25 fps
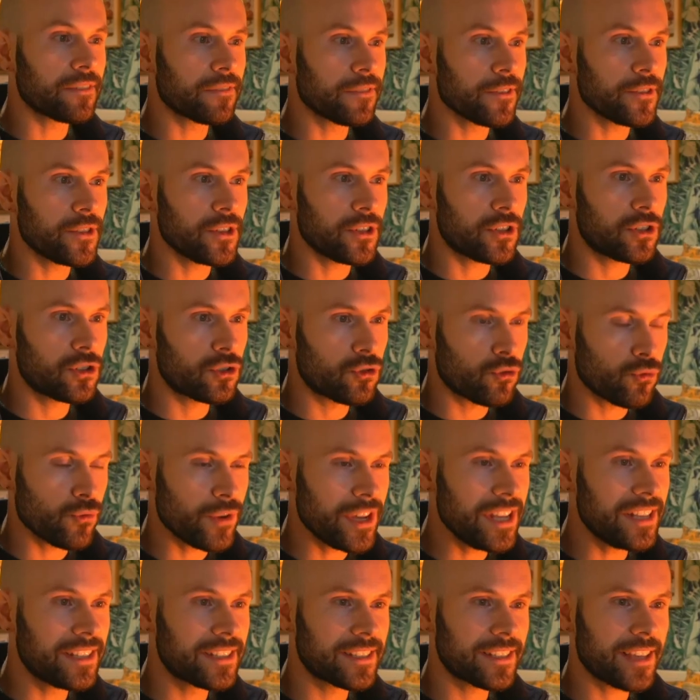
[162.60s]
the
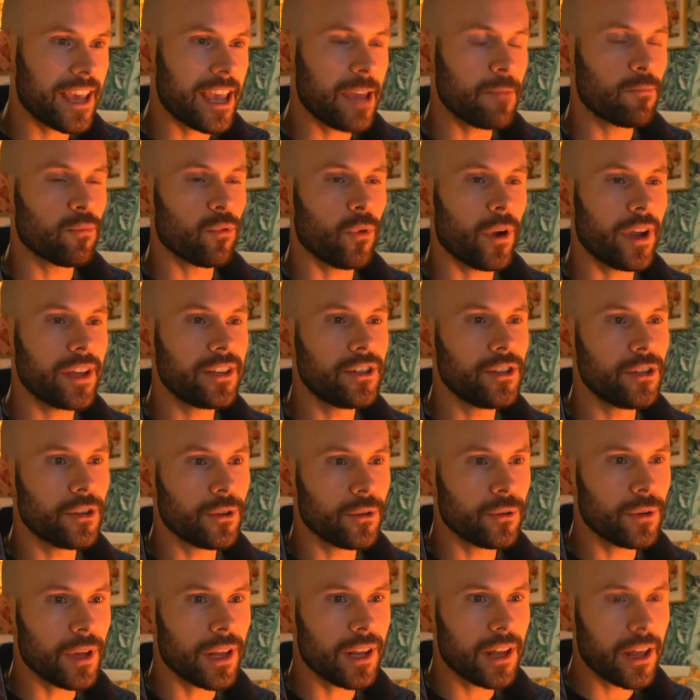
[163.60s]
streetscape, right?
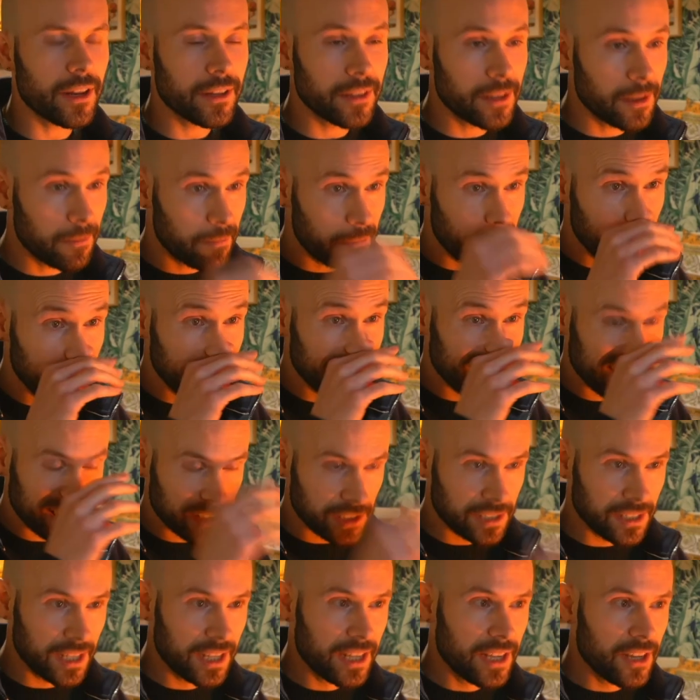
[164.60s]
A lot of the
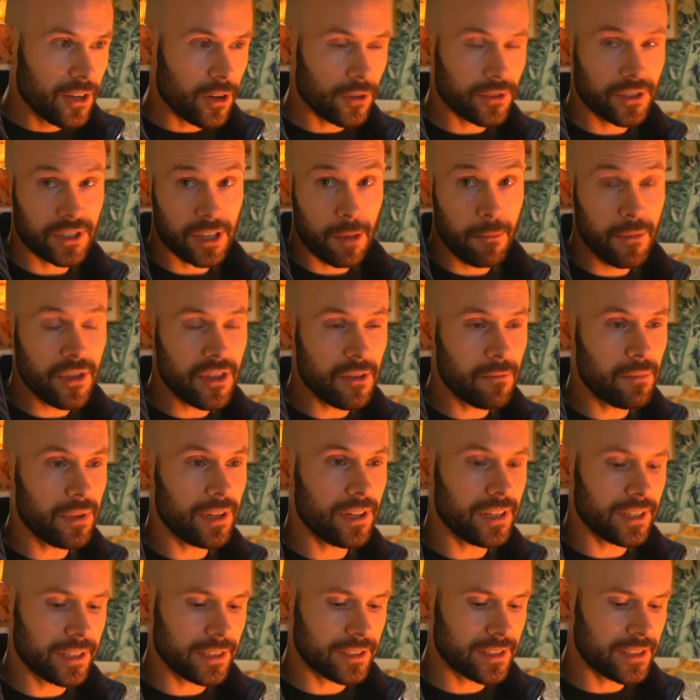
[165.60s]
buildings, or some of the
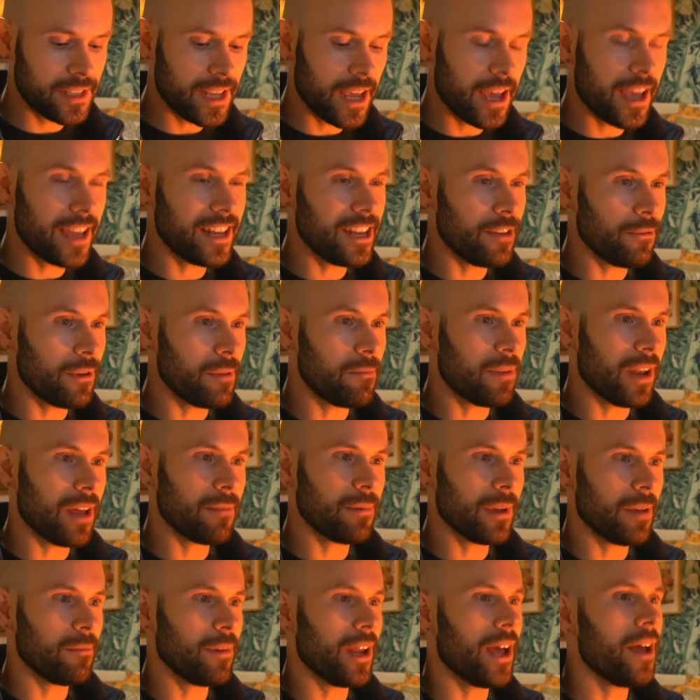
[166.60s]
buildings, yeah, anyway, blah,
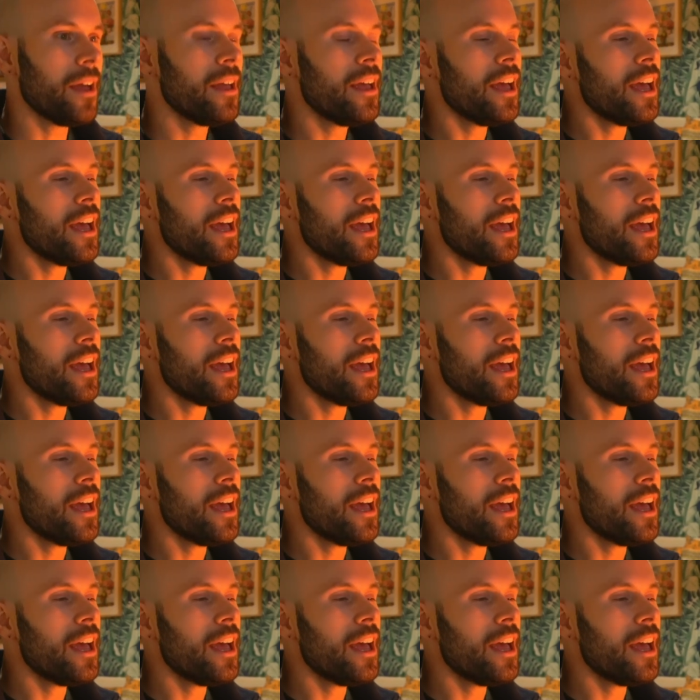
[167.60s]
blah, blah.